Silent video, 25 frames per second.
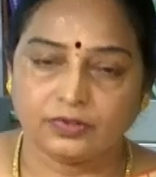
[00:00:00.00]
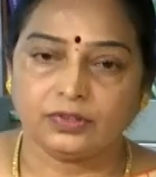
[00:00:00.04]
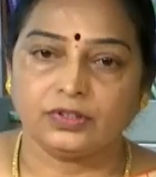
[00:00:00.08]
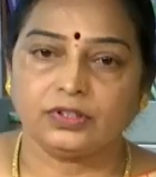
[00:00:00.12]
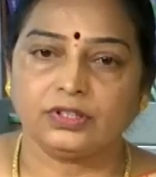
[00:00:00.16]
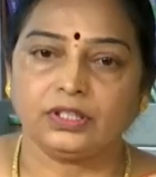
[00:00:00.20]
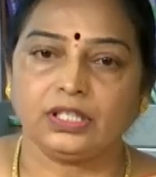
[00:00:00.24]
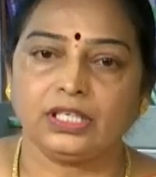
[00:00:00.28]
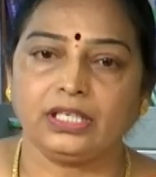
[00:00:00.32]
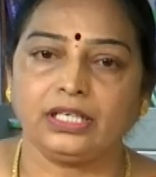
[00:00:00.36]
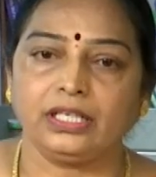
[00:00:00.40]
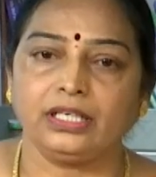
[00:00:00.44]

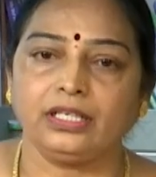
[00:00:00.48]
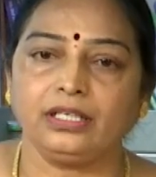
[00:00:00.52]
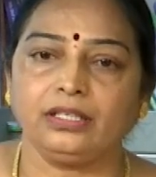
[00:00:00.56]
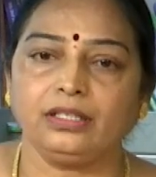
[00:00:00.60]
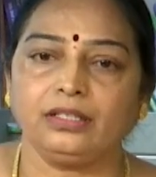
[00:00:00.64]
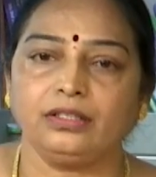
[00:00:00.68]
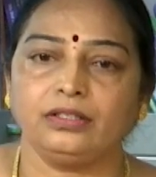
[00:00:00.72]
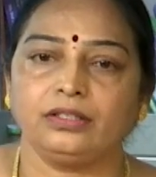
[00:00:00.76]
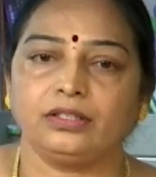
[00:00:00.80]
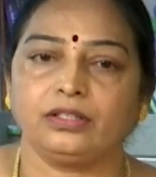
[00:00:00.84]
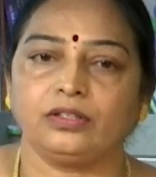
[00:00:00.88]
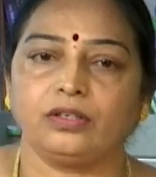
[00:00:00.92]
Children,
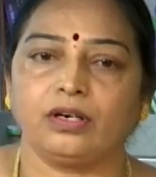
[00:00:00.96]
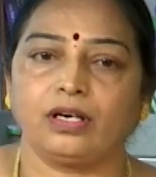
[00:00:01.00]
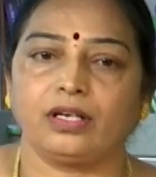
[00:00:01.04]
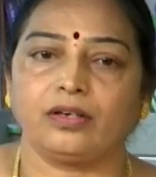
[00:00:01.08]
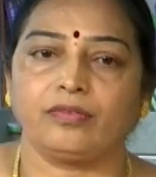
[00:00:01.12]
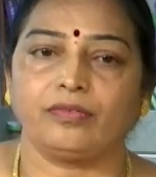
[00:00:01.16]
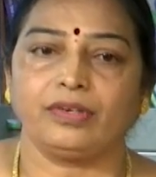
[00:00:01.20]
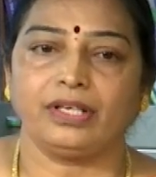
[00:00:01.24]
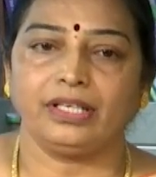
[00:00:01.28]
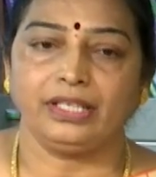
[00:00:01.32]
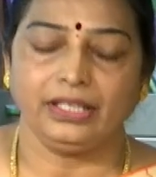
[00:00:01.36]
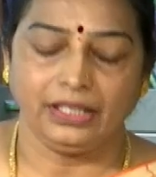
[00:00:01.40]
you are
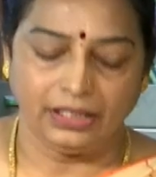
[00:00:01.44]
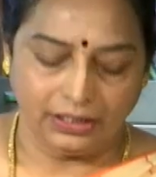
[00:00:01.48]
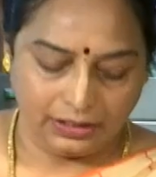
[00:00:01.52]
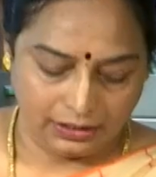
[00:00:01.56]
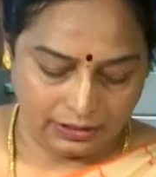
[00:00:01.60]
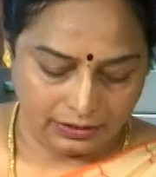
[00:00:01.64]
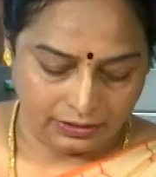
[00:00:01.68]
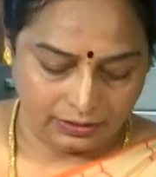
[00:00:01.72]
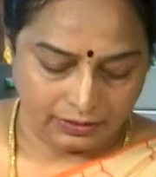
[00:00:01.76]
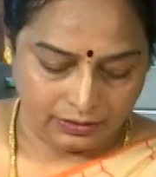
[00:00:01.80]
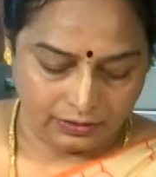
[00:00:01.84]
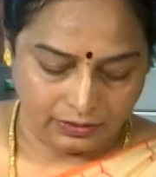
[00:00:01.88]
very
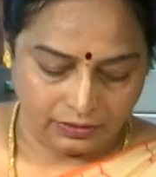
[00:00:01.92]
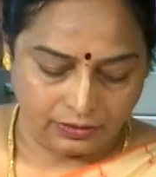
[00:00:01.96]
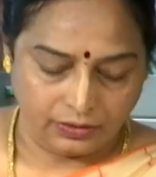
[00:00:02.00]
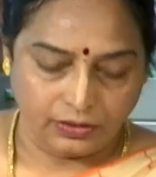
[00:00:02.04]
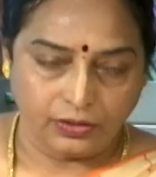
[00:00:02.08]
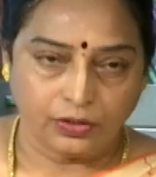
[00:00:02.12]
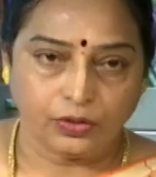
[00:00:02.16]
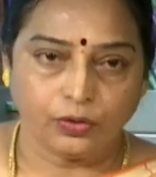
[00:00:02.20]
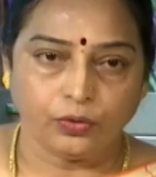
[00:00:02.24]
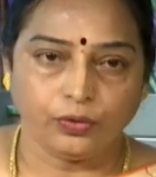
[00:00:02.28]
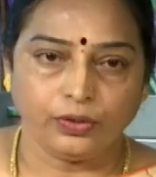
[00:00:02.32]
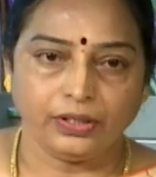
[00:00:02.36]

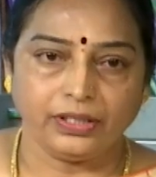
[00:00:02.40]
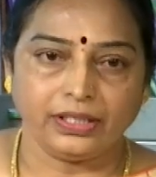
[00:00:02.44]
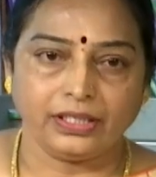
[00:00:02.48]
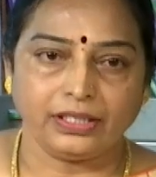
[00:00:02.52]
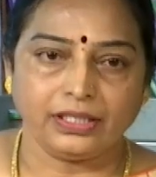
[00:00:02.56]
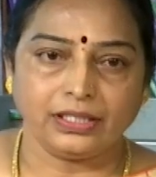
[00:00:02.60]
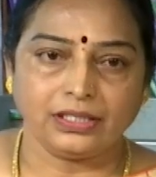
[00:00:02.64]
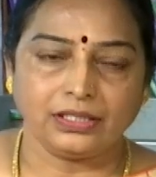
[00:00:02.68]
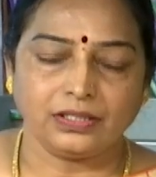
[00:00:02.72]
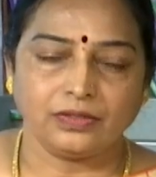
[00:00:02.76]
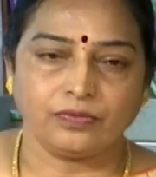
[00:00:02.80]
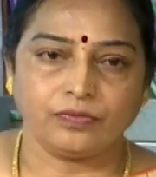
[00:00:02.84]

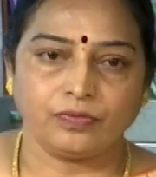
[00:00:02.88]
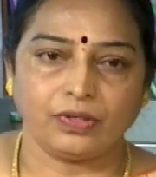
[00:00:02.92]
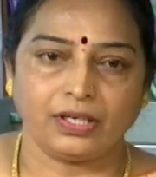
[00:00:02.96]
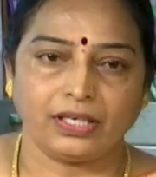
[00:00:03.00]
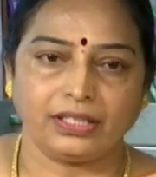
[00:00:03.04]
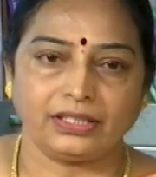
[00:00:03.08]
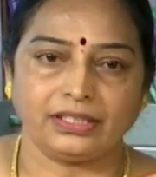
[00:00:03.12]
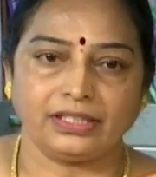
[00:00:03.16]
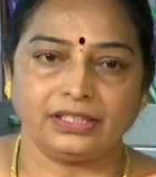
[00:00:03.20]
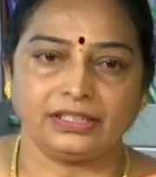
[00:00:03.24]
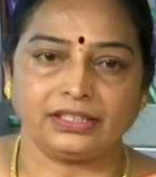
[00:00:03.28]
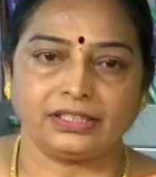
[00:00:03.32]
curious for
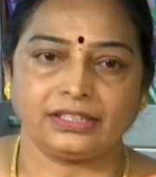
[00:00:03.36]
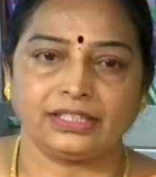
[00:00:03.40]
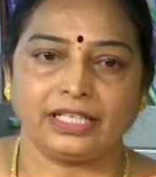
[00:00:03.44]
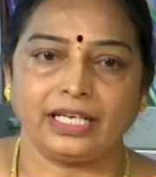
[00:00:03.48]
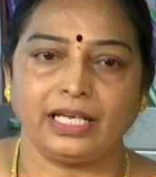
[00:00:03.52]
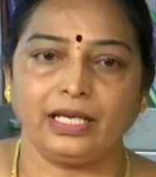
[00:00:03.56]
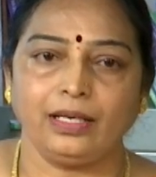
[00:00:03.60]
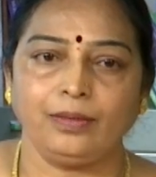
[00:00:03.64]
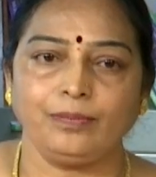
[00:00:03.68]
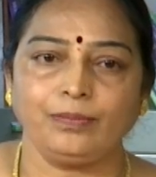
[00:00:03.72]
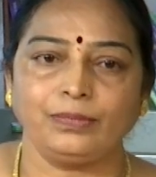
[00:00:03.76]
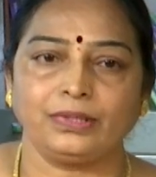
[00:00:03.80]
this
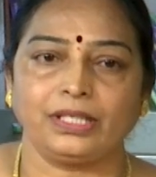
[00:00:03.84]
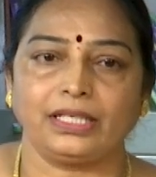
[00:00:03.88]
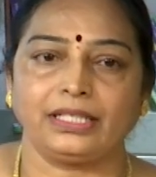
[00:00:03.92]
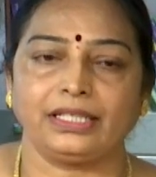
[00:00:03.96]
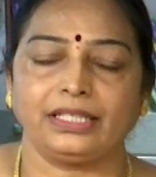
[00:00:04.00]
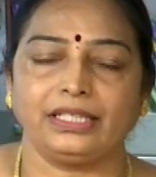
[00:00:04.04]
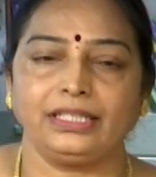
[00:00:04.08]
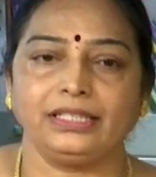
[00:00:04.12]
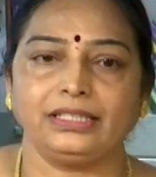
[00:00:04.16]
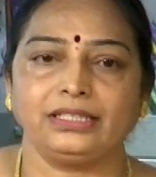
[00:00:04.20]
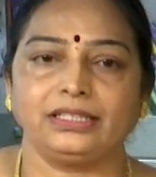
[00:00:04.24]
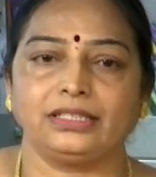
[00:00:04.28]
time, that
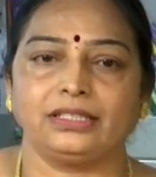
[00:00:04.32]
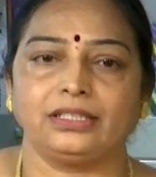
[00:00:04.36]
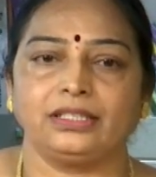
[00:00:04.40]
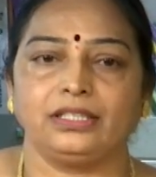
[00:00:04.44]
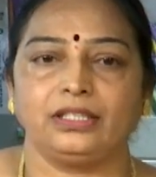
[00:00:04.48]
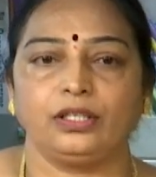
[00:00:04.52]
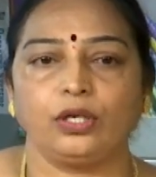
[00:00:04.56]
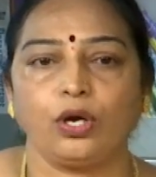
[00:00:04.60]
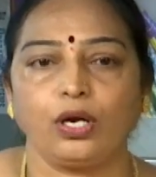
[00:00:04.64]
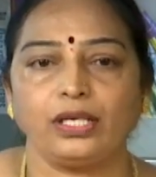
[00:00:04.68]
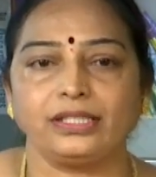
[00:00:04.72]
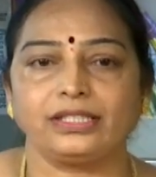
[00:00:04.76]
is
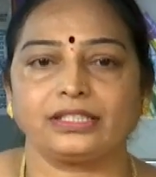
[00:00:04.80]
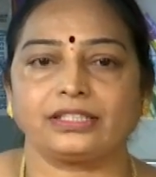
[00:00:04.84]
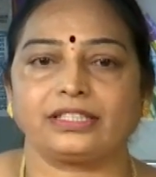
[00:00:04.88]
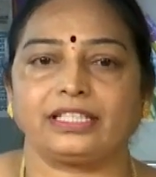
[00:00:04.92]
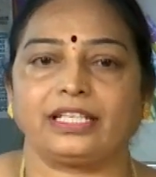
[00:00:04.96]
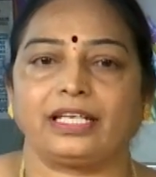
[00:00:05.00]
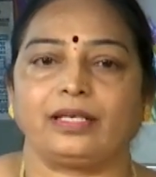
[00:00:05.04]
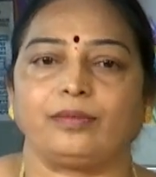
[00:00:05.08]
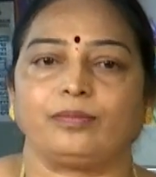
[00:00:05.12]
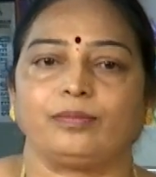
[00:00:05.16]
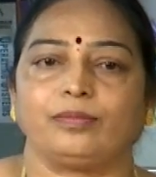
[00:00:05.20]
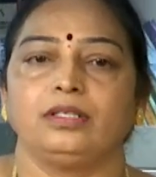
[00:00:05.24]
task
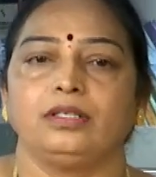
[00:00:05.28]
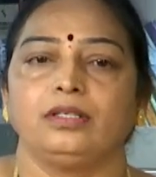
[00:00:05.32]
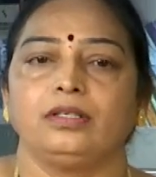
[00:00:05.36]
time.